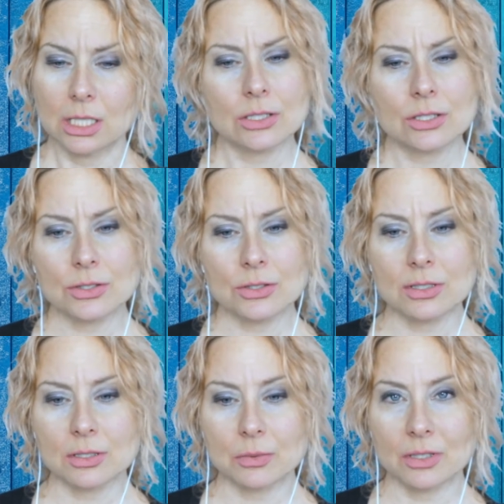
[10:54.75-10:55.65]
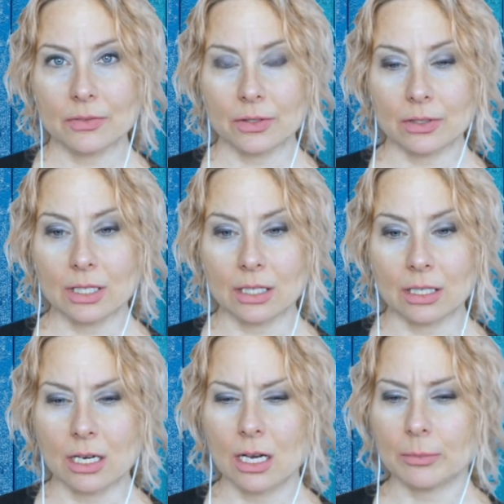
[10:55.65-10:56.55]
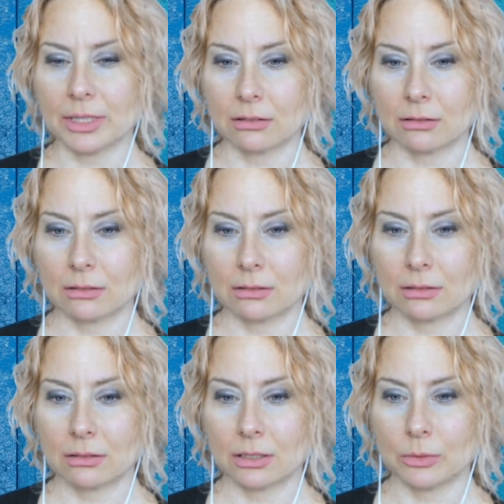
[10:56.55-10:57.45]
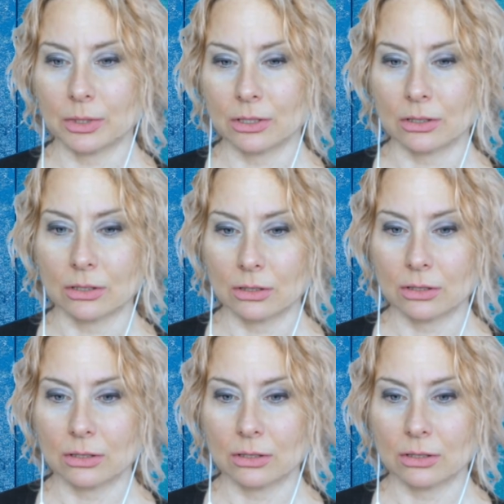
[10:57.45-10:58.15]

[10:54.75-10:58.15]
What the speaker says: She also says we have a lot in common, you and her.